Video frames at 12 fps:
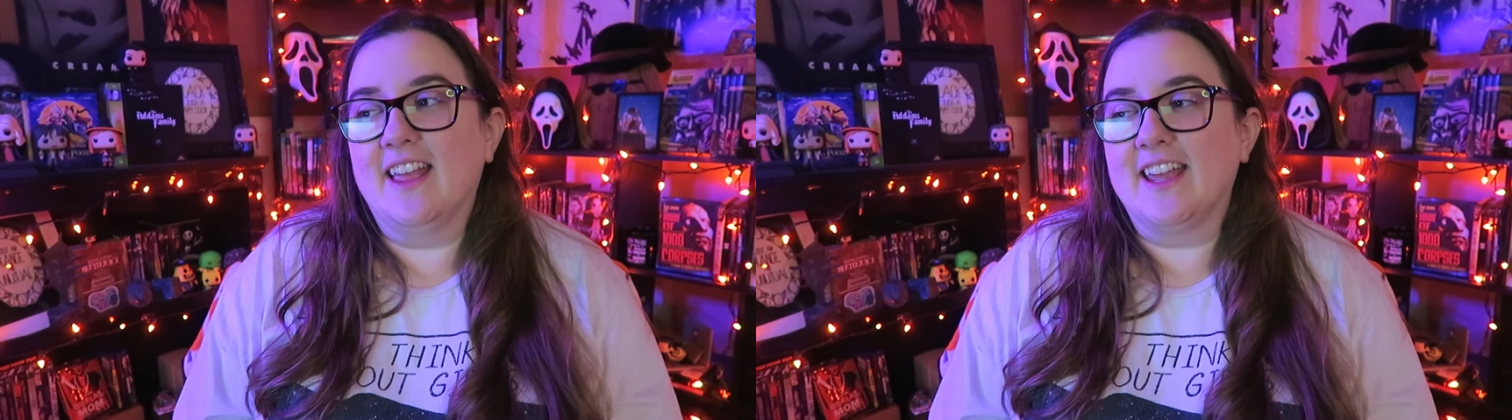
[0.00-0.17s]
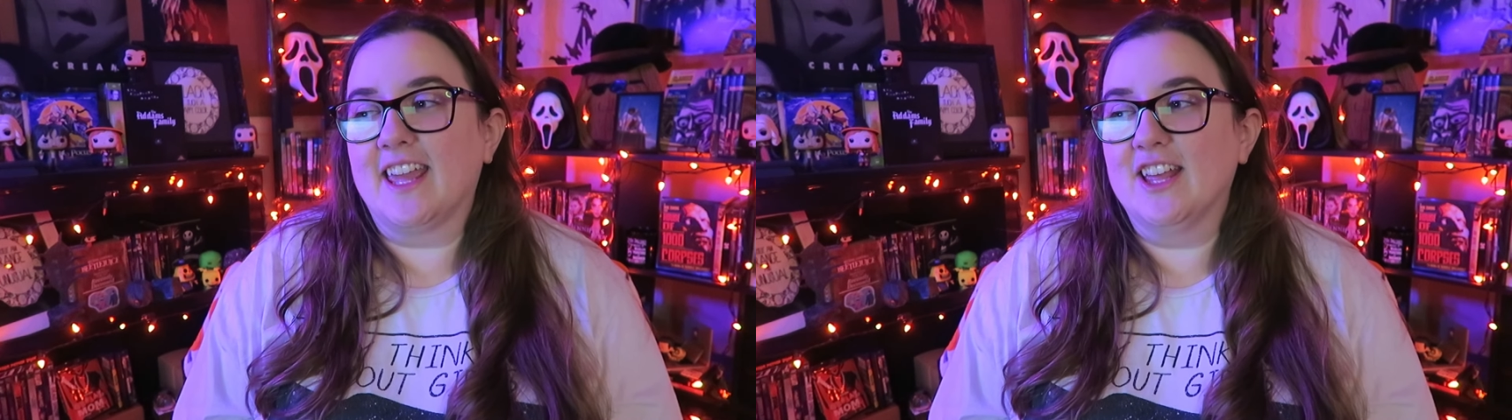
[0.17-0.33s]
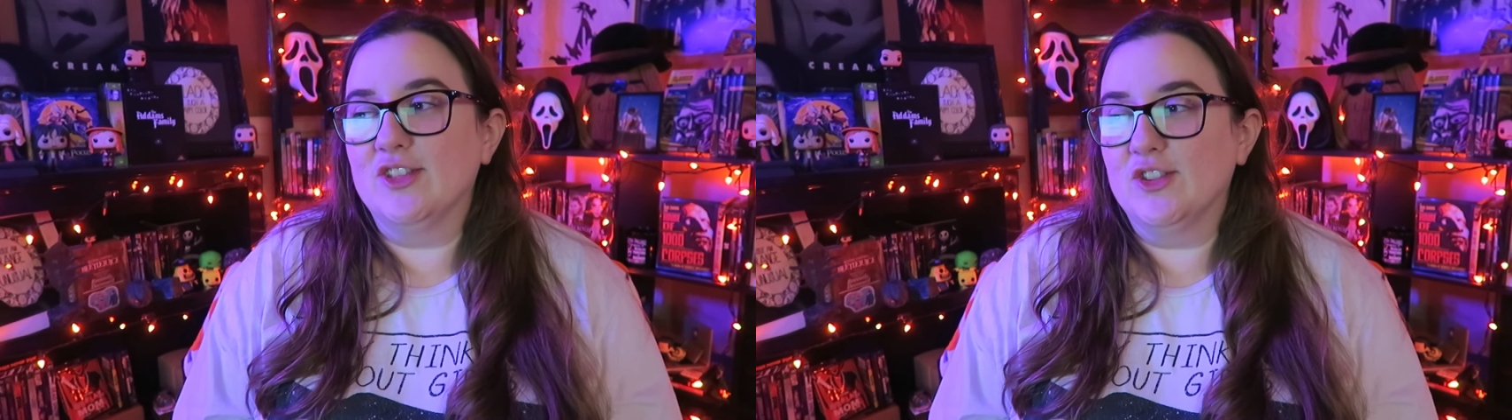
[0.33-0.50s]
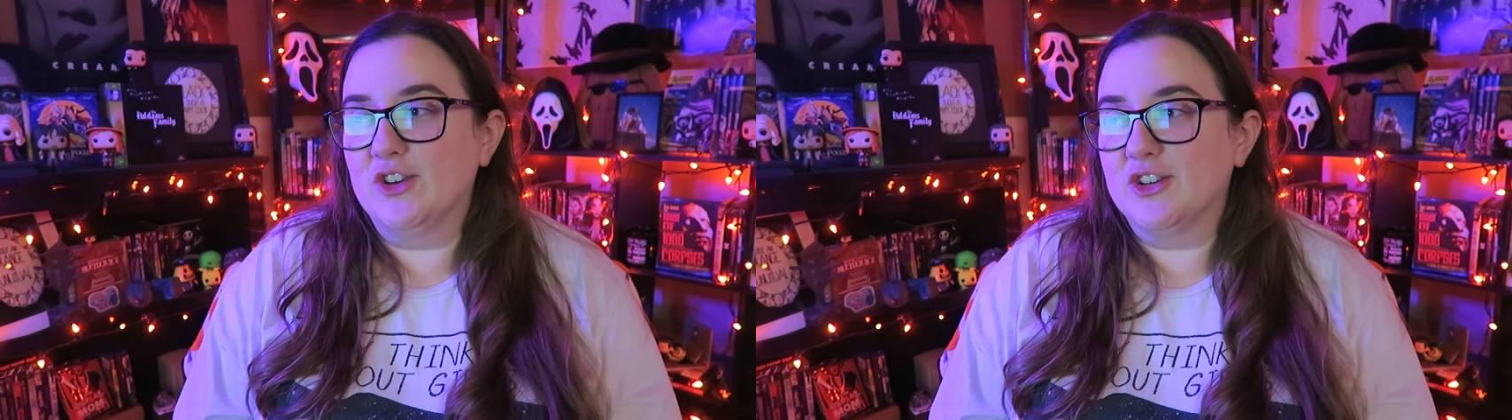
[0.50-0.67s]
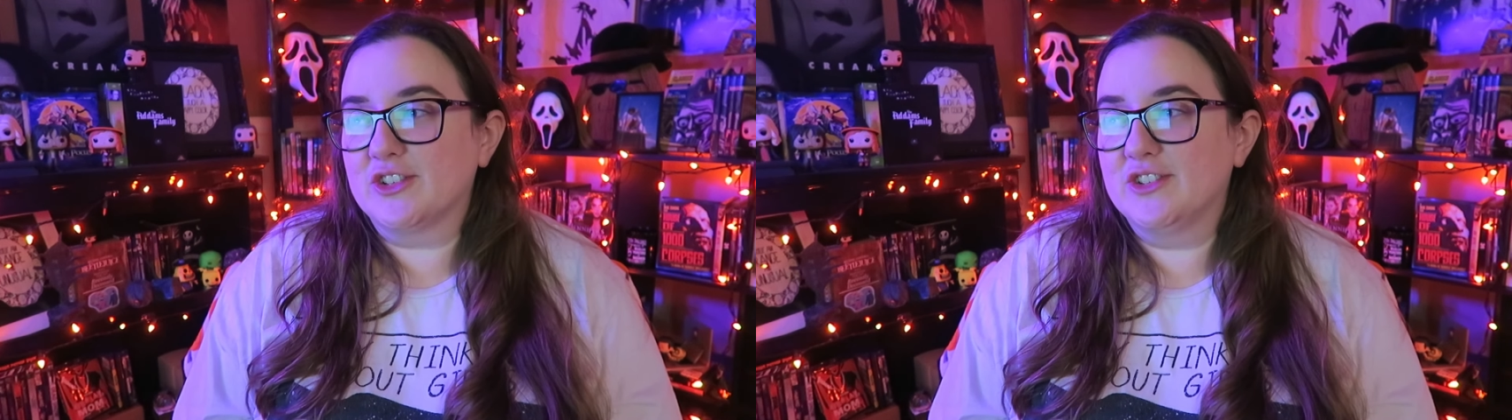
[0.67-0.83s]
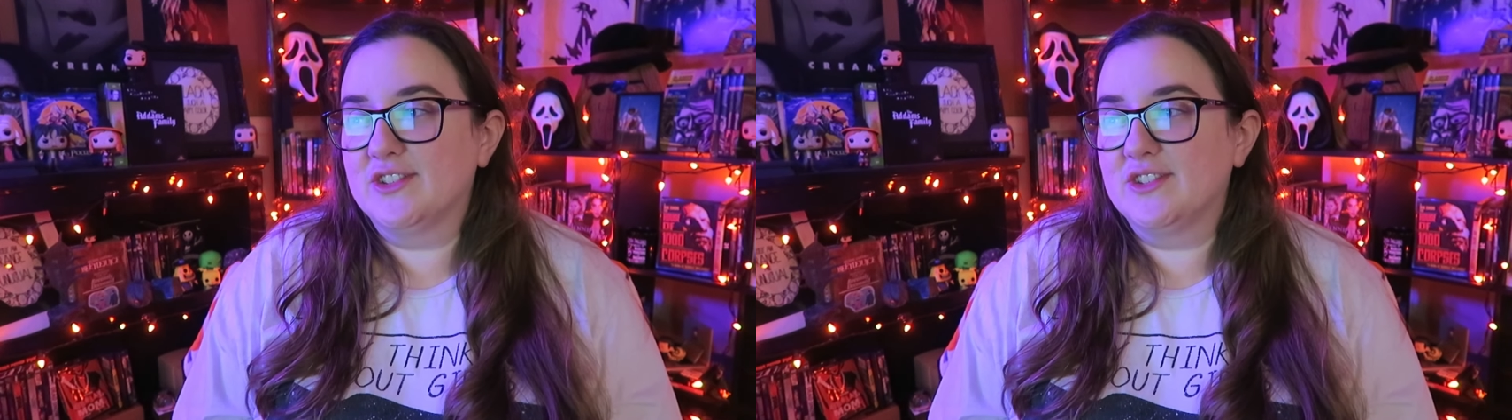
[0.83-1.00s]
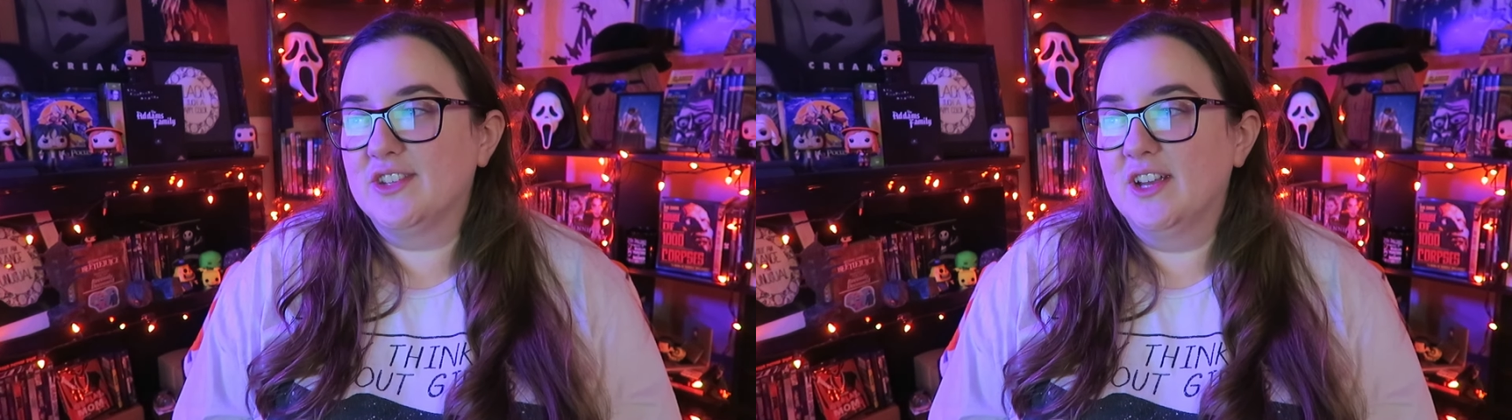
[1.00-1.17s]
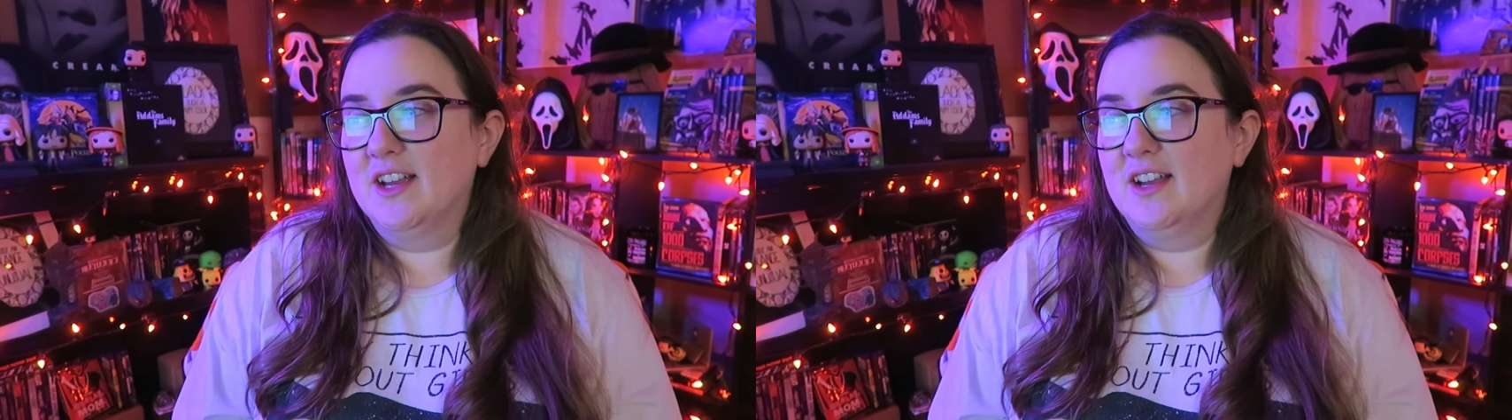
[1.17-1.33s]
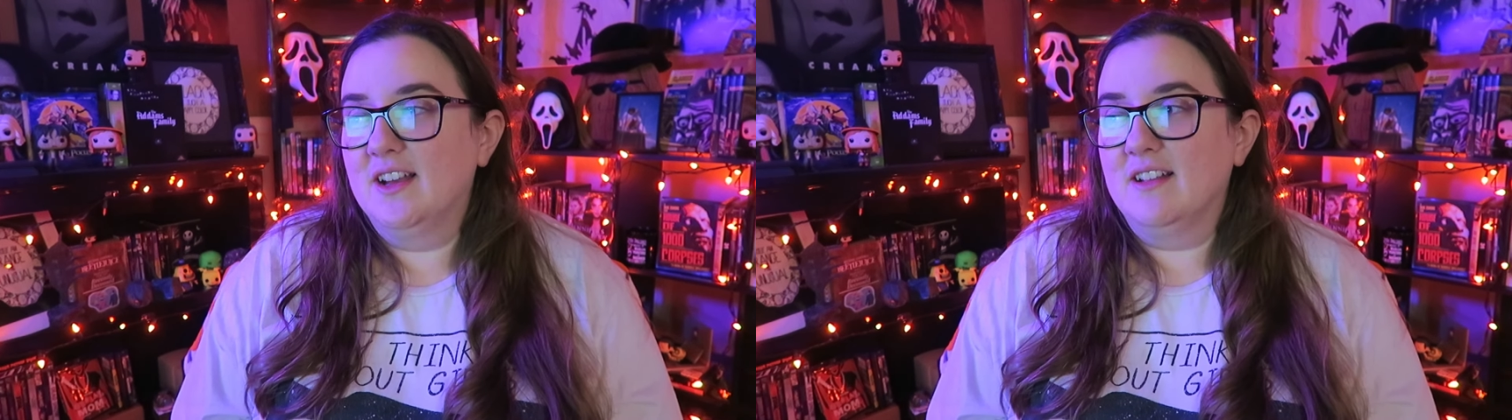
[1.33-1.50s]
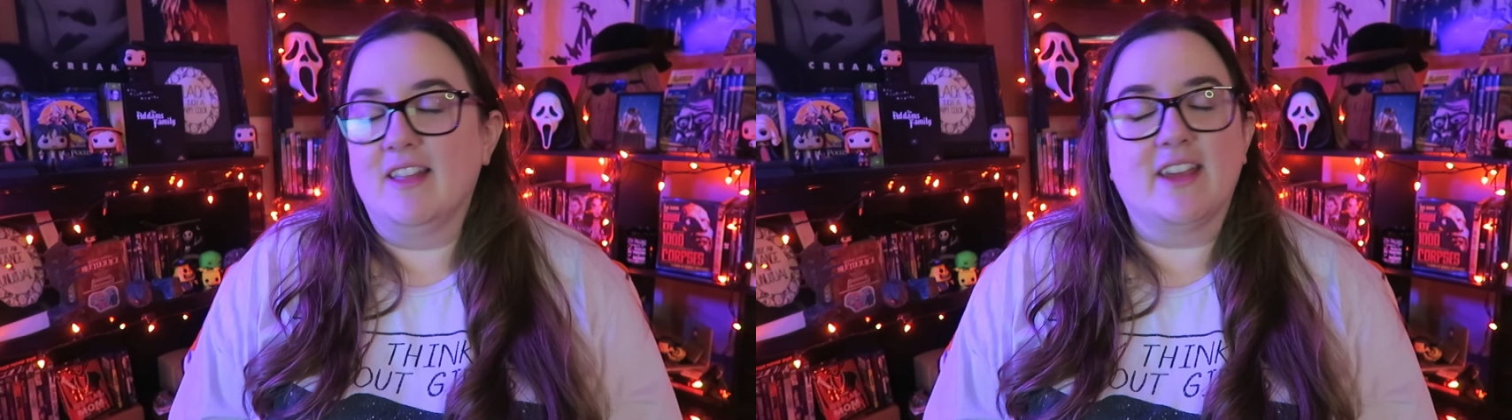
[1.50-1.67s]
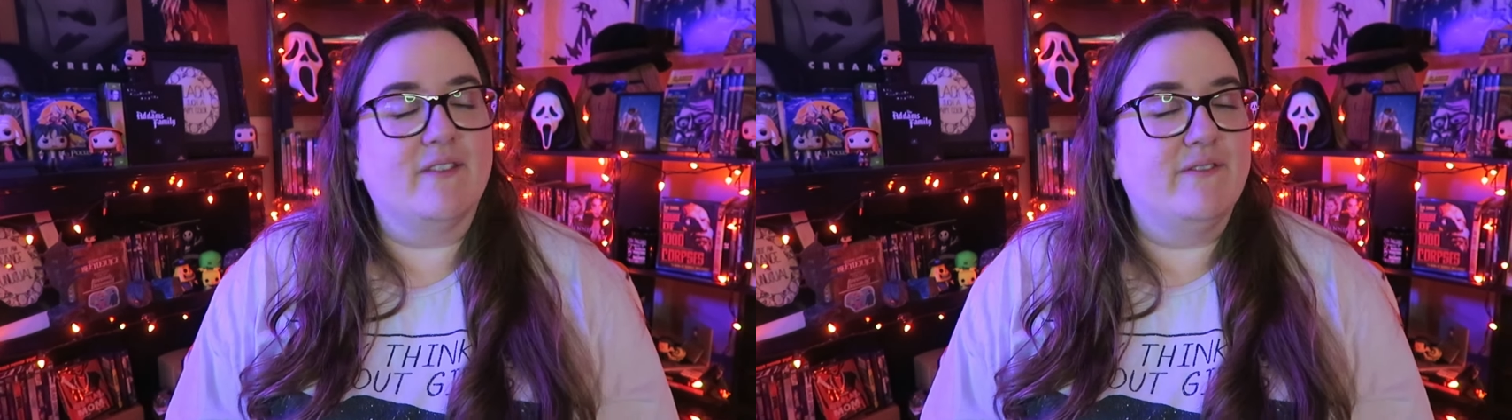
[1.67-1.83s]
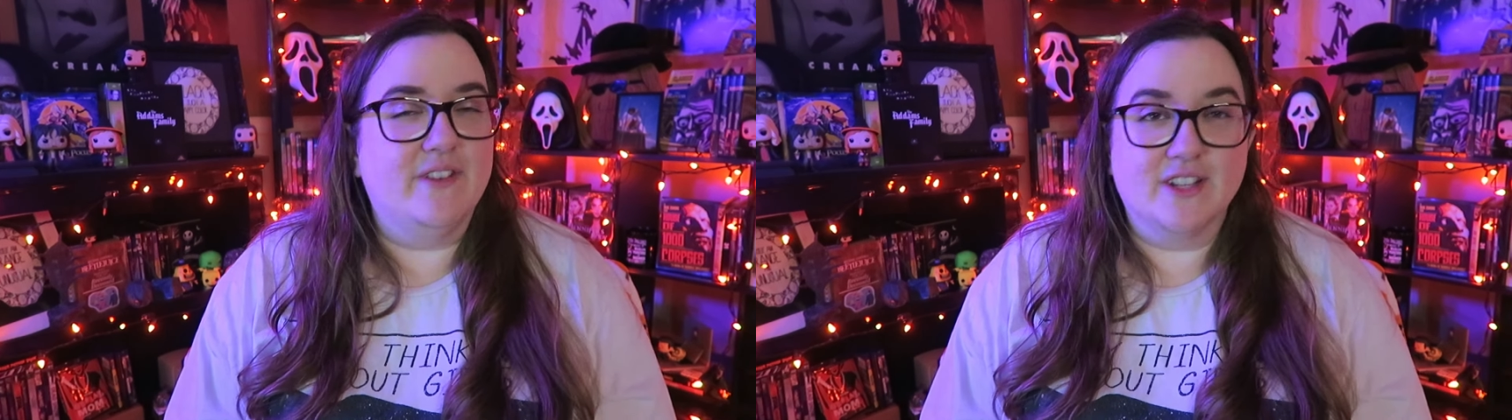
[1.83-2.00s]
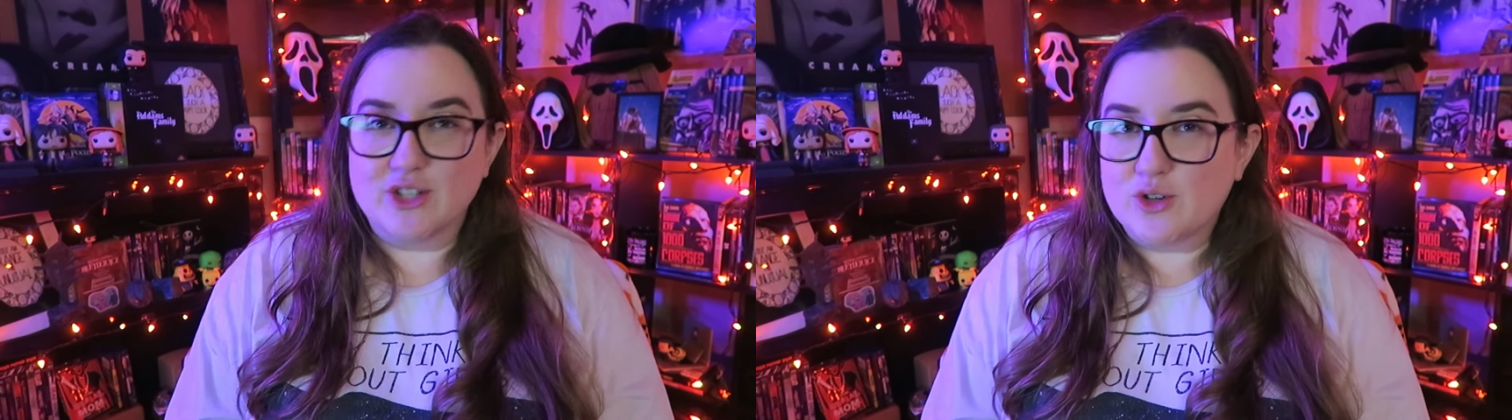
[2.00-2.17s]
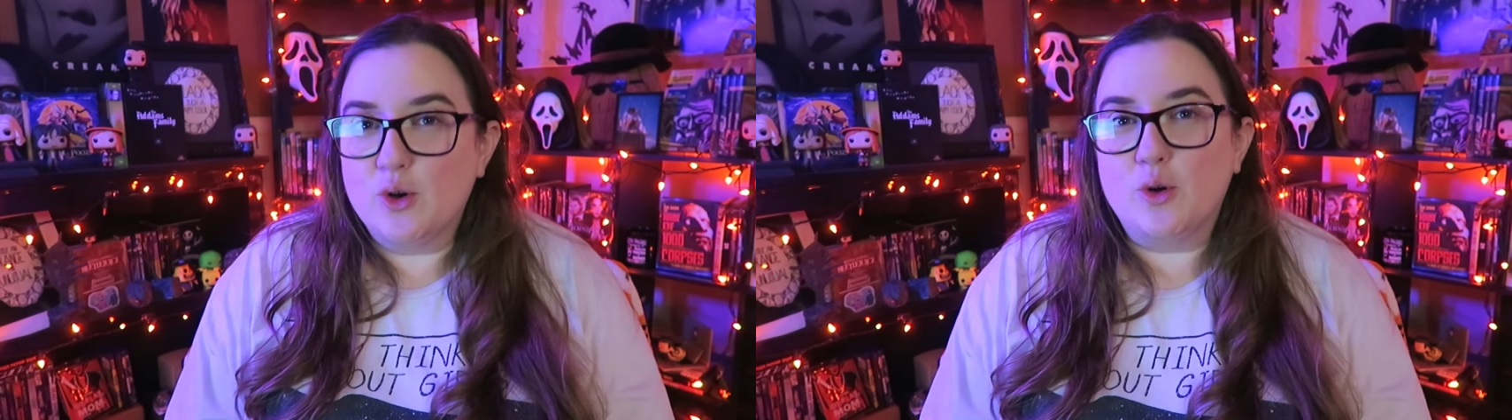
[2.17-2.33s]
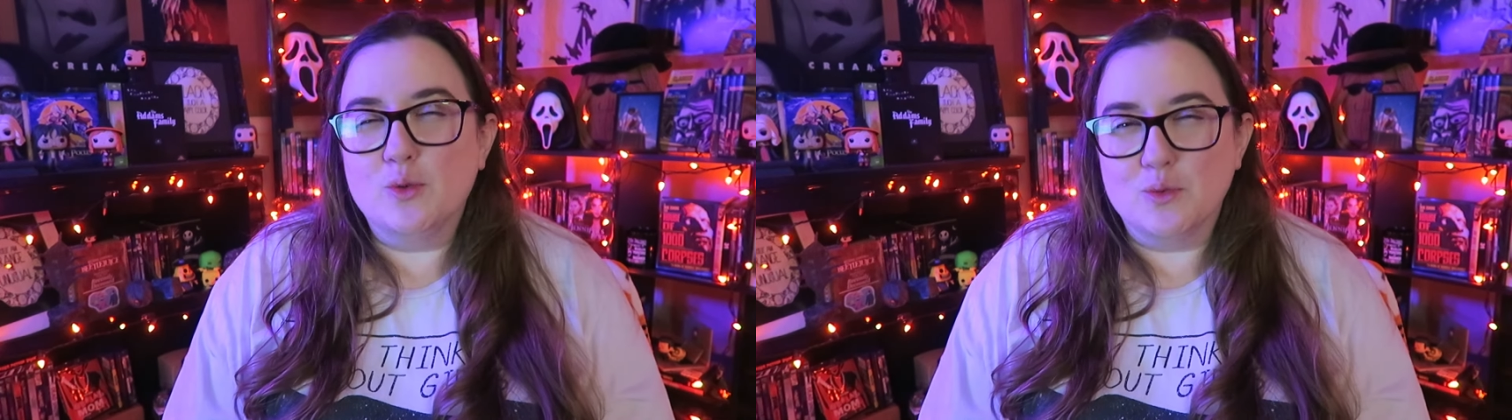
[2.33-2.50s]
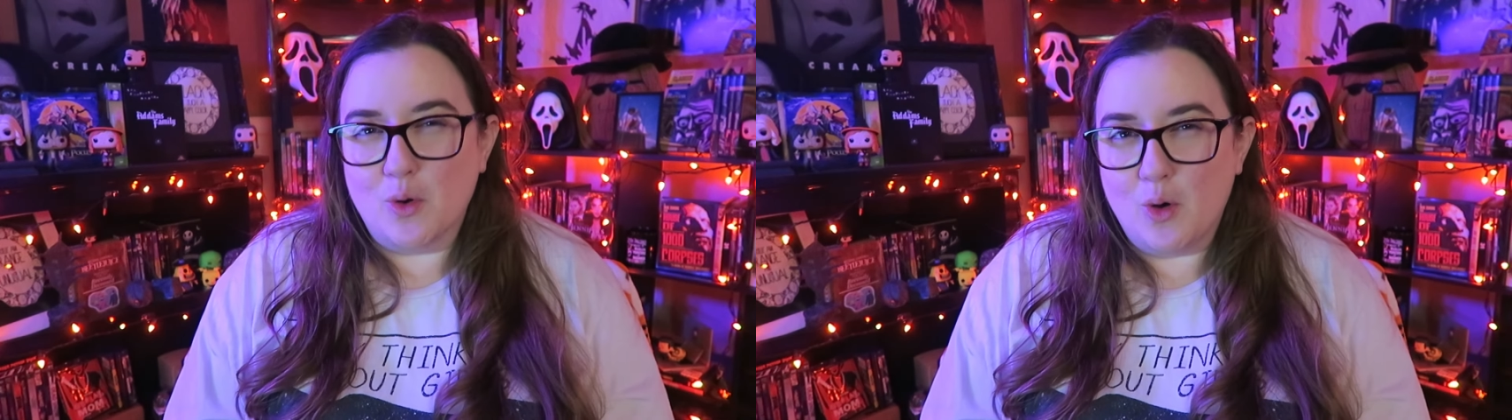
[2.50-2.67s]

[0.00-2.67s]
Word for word: Like, it looks like a physical